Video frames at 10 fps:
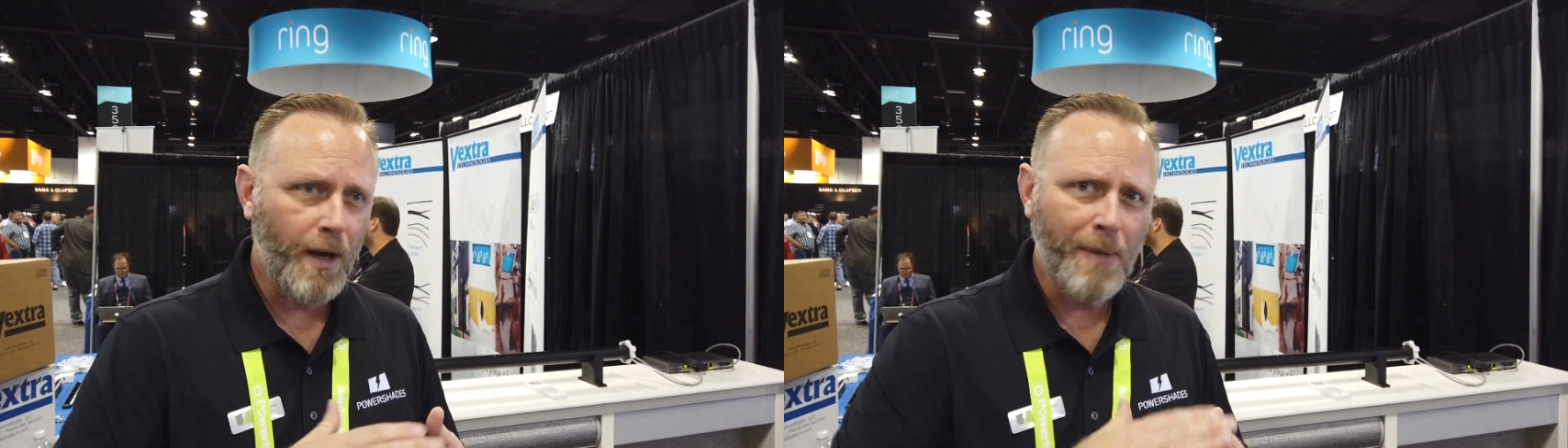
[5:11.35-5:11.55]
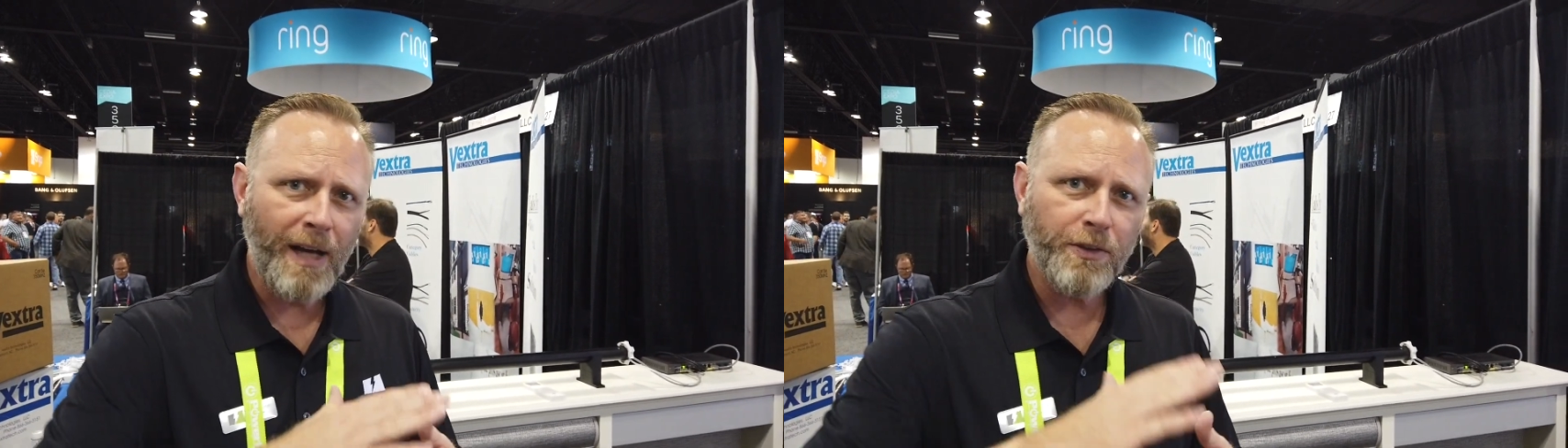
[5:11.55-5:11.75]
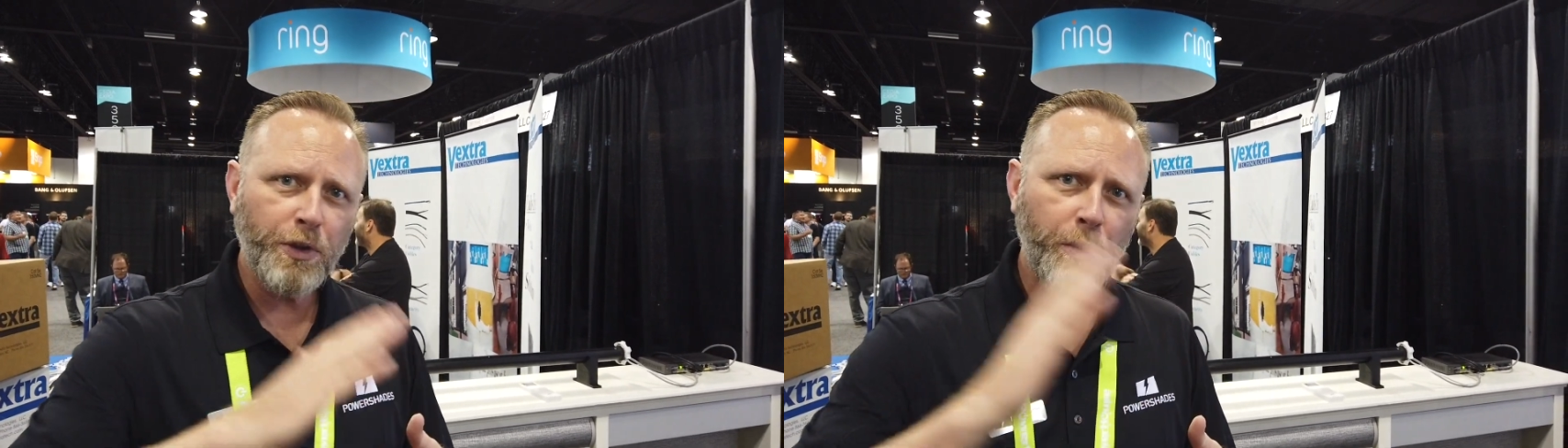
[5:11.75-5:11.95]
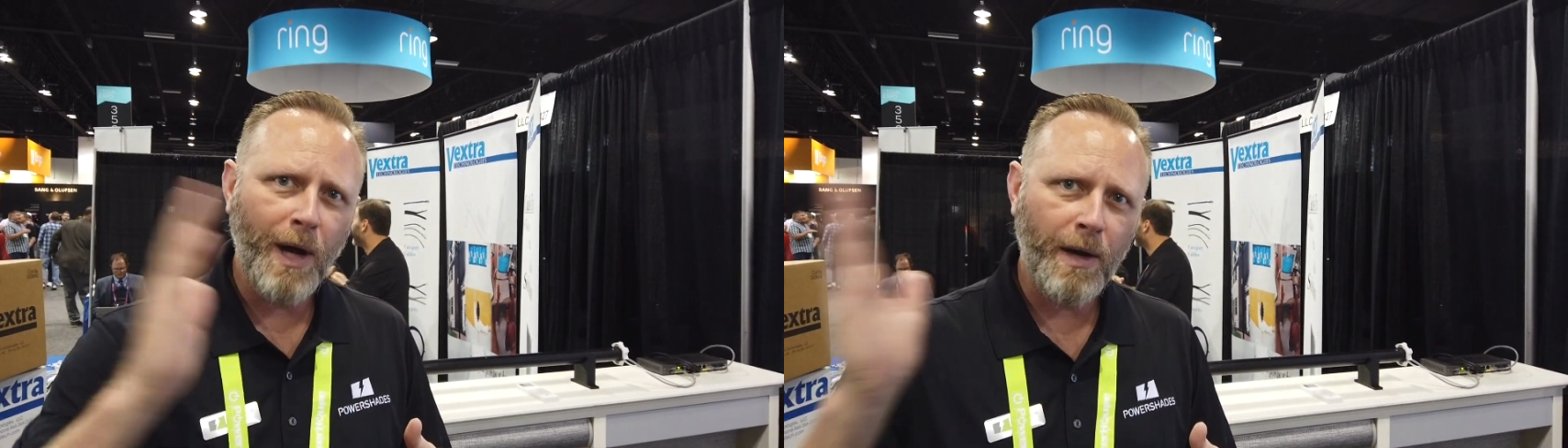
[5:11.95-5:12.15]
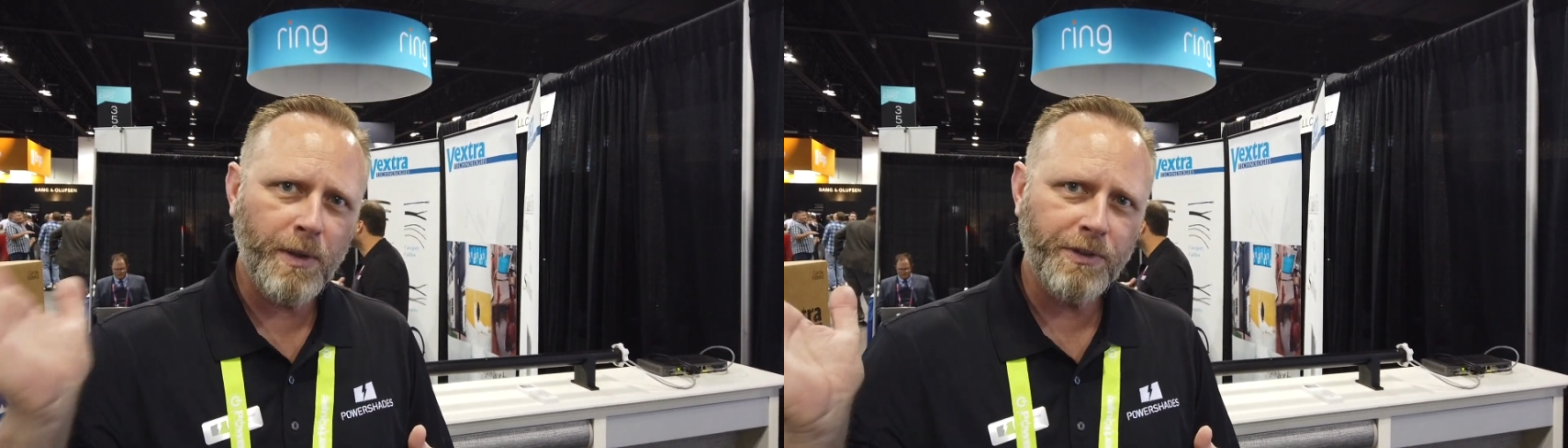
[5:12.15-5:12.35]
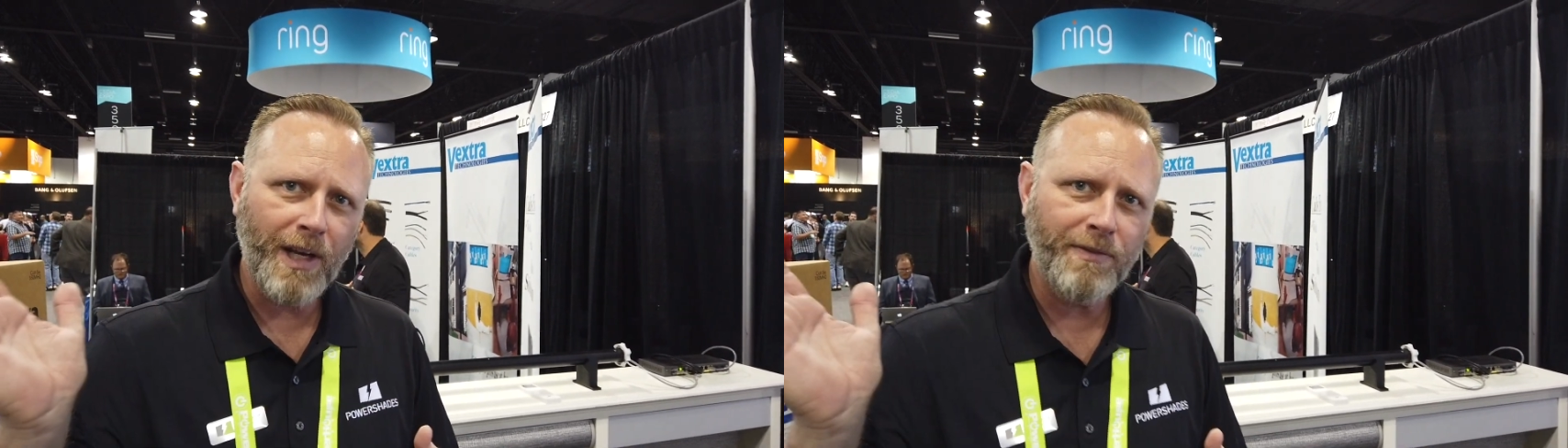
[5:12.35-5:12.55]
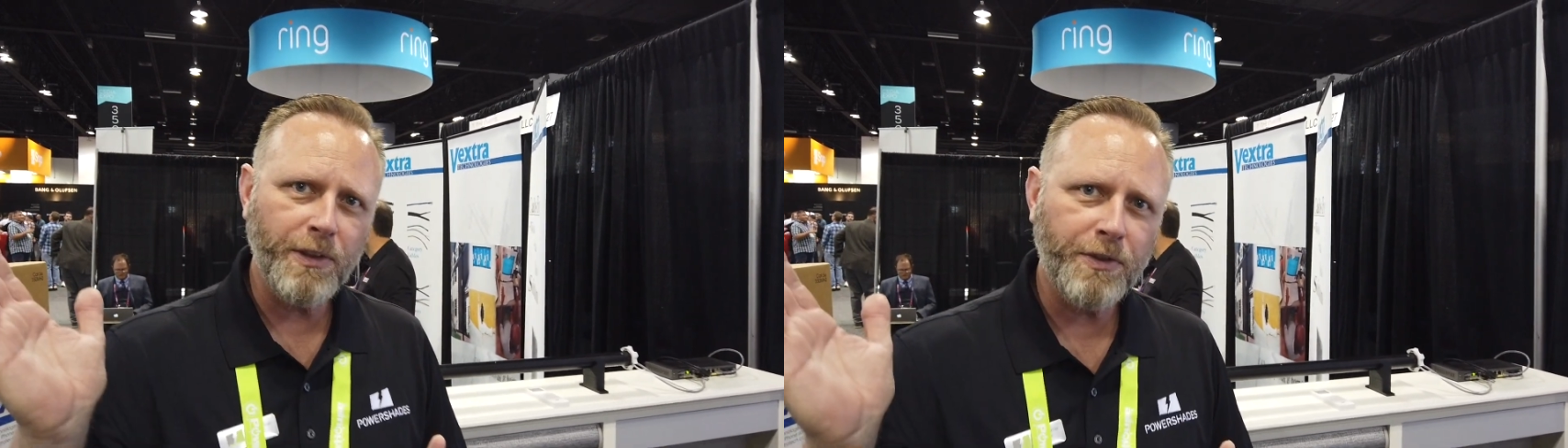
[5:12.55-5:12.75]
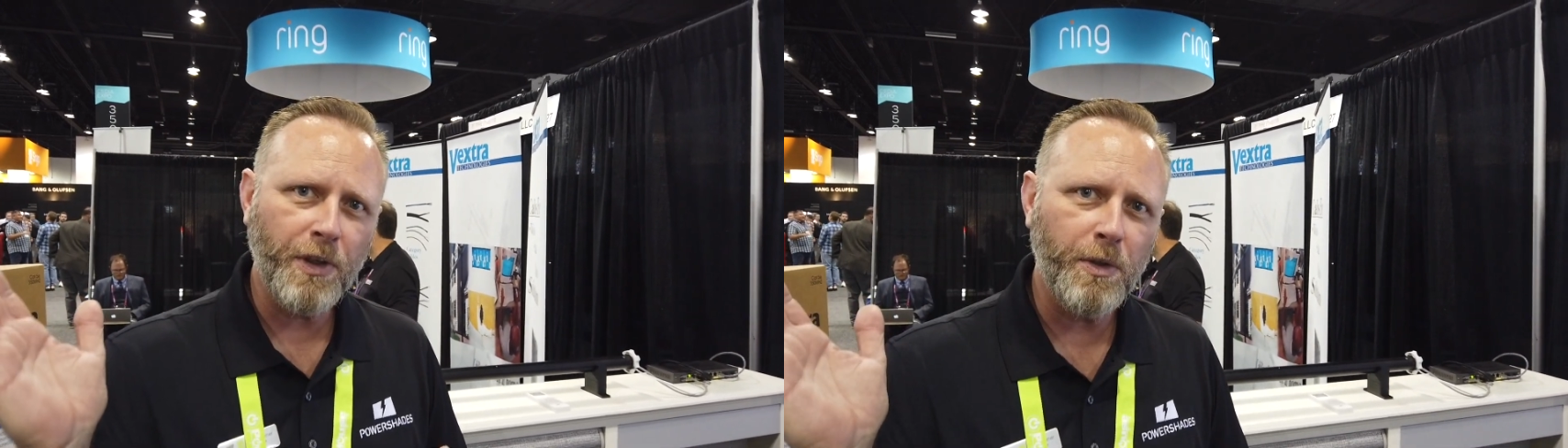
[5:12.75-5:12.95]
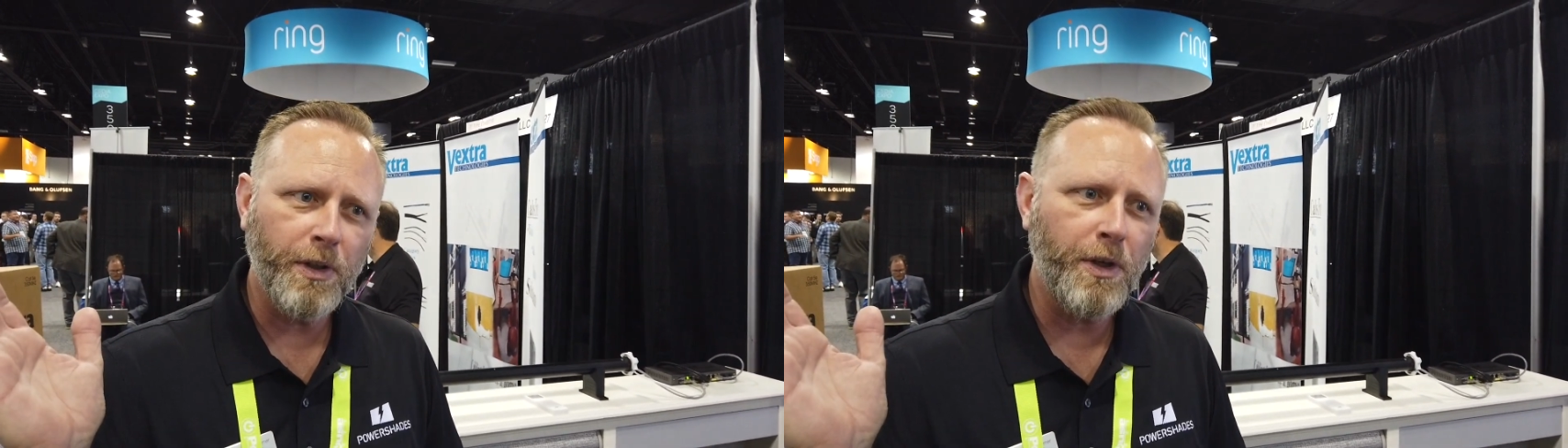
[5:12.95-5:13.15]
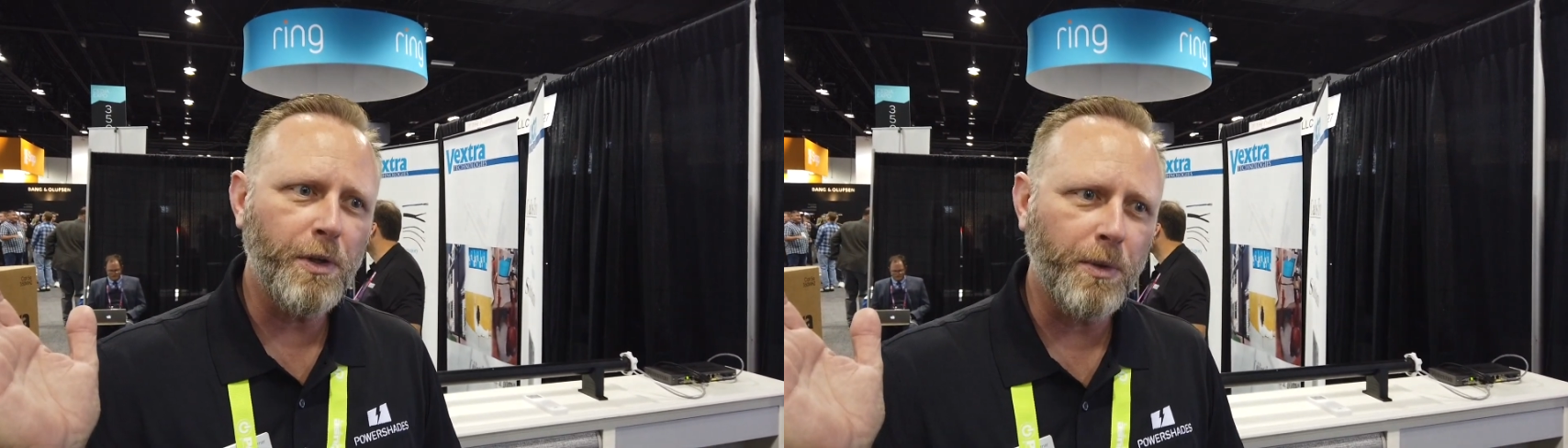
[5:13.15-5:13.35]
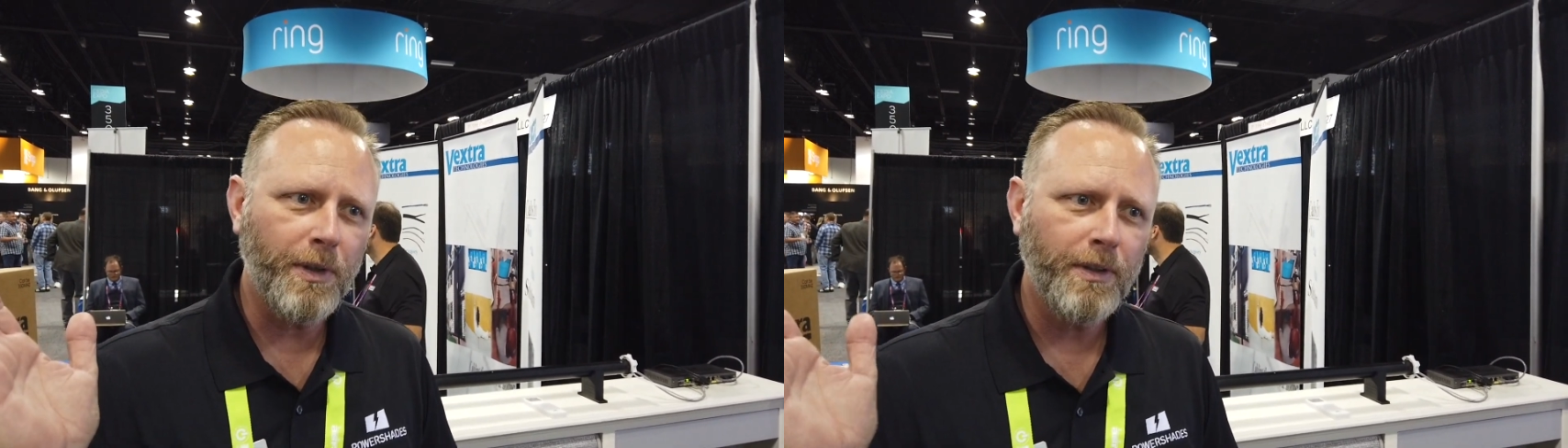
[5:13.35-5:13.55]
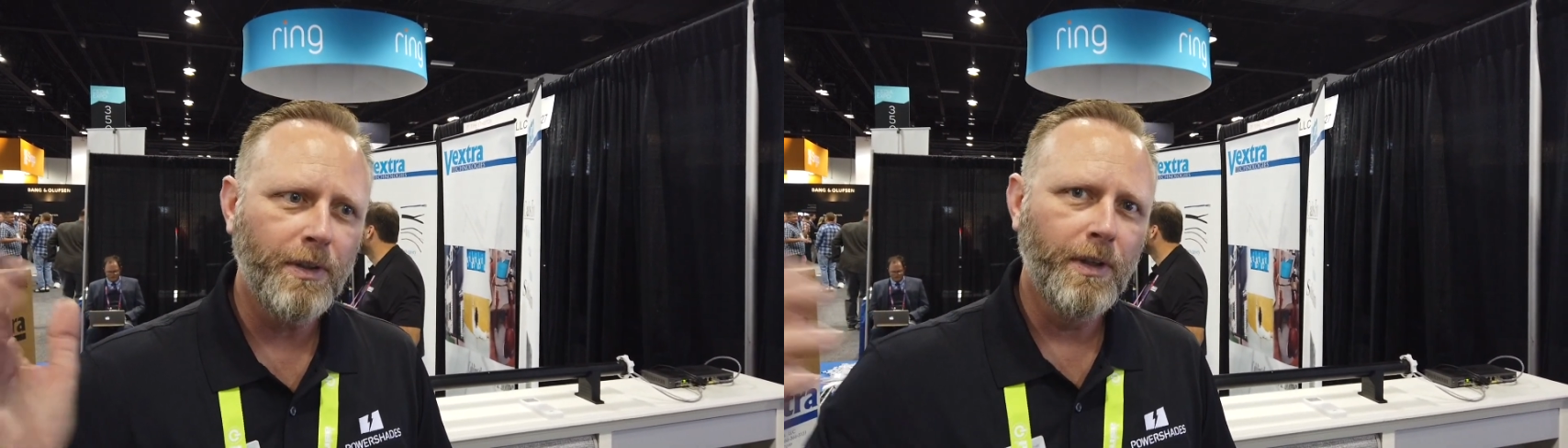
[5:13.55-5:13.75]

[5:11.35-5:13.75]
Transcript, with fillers: about two hours after solar noon,